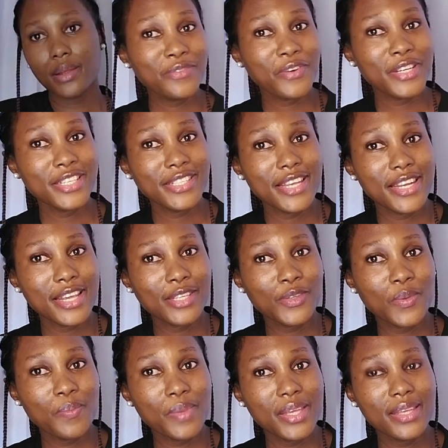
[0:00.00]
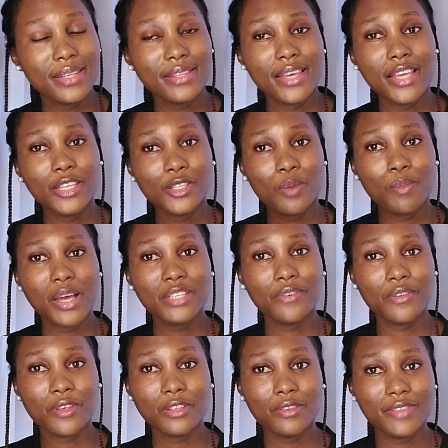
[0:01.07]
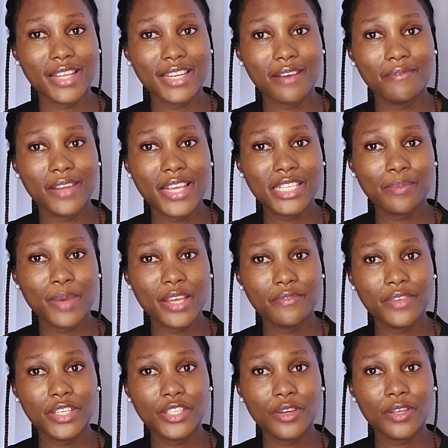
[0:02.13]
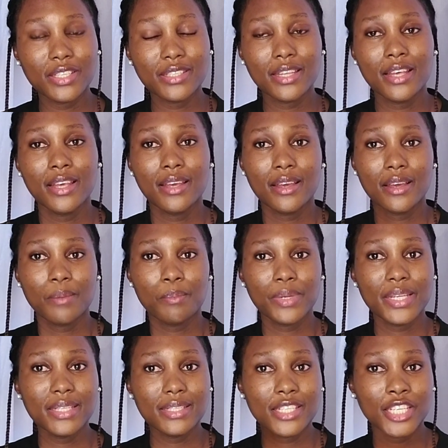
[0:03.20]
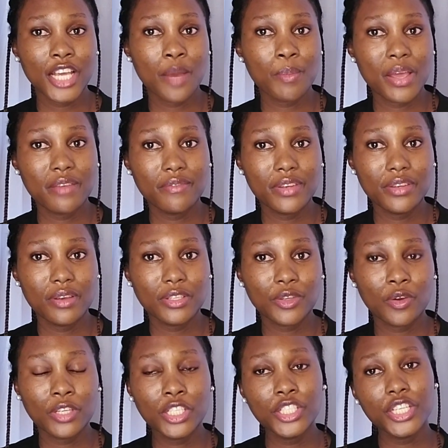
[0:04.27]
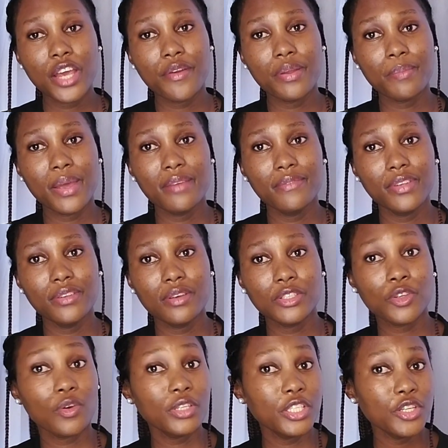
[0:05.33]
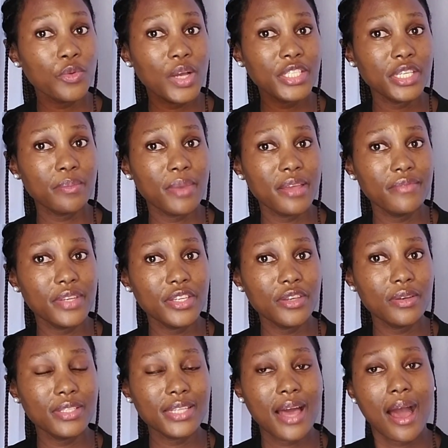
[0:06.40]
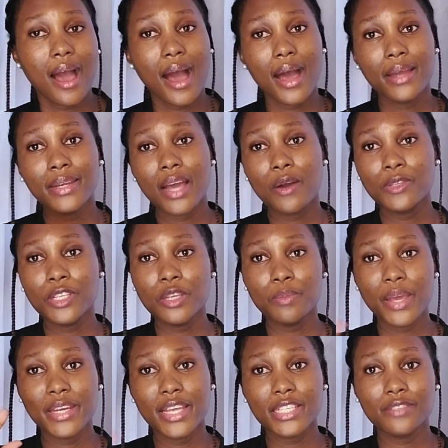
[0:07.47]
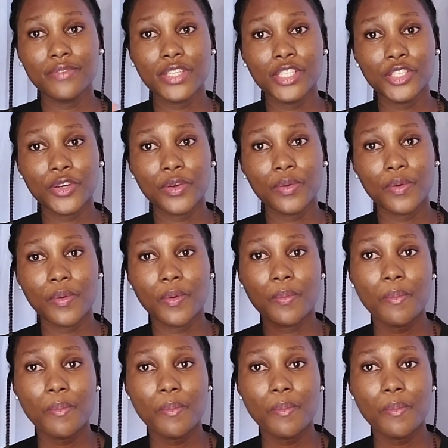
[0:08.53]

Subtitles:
Thank you so much for listening to me. Thank you so much for those of you that have liked my videos. Please share my videos, continue sharing my videos, continue watching my videos, and I'll see you in my next video.